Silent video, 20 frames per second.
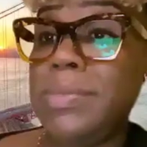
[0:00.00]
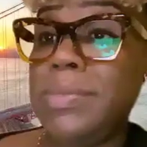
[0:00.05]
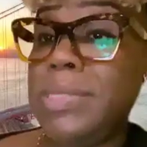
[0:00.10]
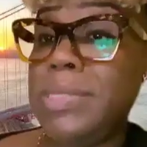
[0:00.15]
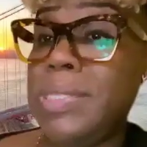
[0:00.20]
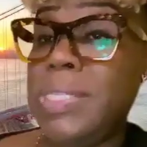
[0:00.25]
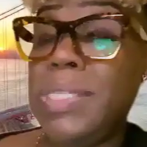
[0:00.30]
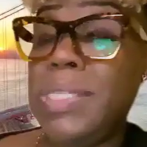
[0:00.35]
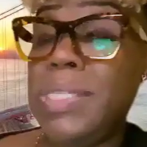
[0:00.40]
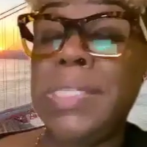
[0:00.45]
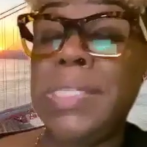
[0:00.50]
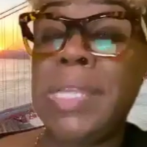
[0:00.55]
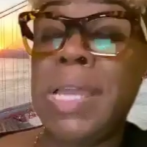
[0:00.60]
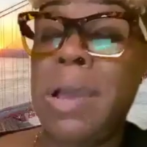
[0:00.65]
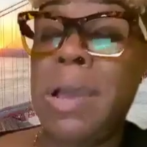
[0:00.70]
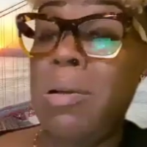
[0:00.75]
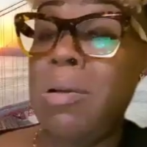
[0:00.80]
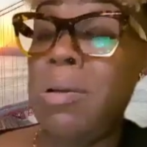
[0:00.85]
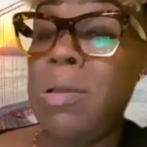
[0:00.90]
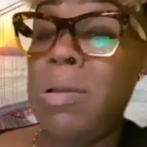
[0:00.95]
Mm-mm.
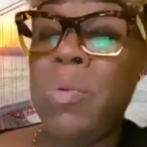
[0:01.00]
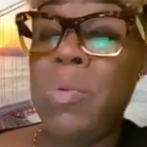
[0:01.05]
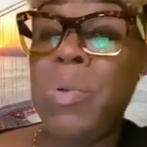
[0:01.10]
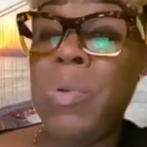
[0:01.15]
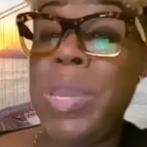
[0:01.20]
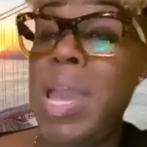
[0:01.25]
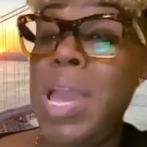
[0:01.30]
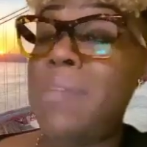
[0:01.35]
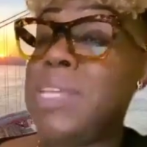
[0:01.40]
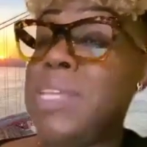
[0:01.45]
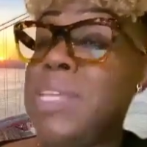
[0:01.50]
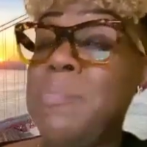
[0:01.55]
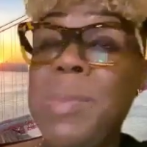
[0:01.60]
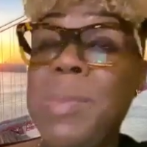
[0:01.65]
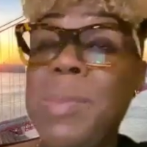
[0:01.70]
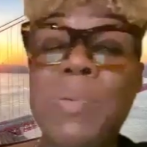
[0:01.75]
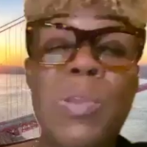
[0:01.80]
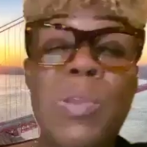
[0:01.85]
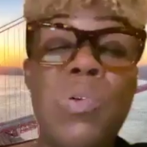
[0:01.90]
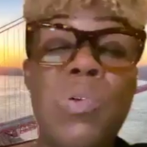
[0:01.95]
No. We have some
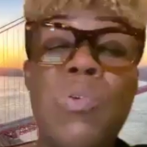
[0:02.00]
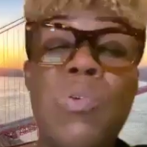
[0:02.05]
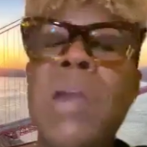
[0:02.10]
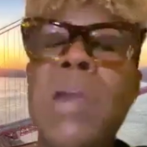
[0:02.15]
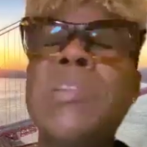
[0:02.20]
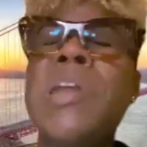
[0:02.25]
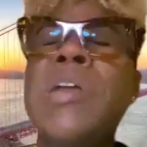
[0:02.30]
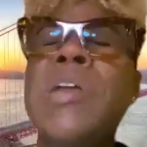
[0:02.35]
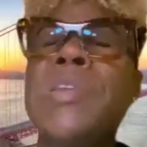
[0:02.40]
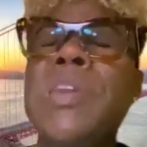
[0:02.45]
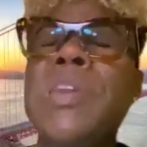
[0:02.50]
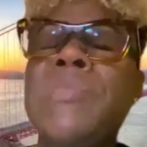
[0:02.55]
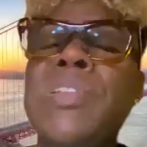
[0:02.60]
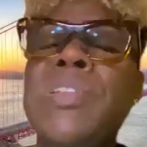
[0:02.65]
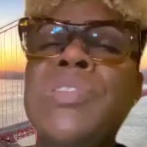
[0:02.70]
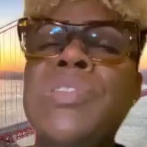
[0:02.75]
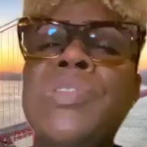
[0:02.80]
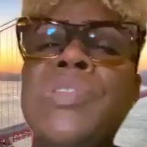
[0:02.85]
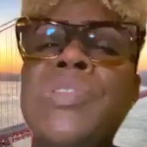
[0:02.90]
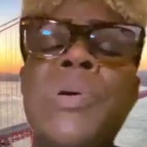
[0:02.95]
people who are not
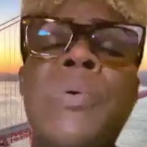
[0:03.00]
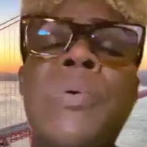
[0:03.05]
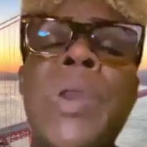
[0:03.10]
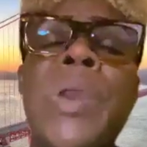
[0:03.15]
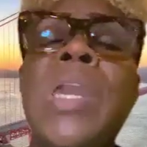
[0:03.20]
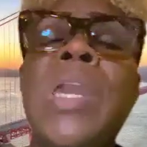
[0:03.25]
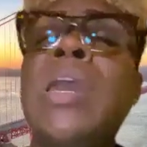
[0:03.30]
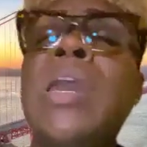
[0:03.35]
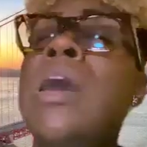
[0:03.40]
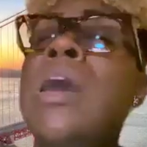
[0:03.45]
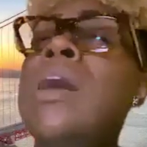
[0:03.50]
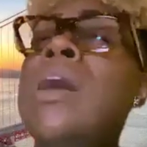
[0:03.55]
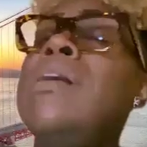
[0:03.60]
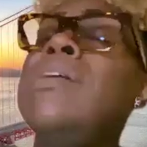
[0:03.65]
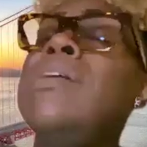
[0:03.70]
even doing,